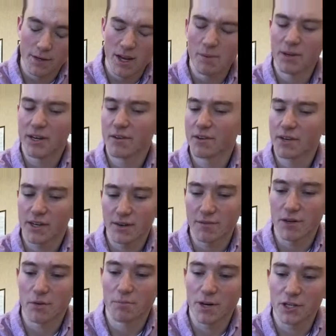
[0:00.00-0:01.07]
I mean, give
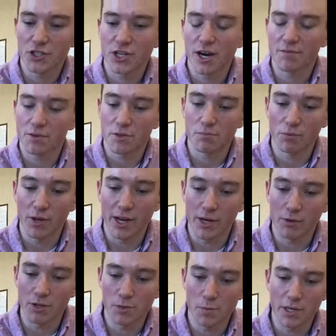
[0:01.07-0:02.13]
it your best shot. If there's
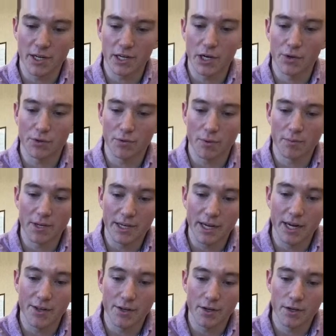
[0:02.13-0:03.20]
blank ones, we could go through them
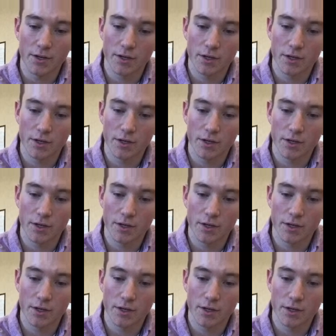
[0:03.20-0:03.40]
together.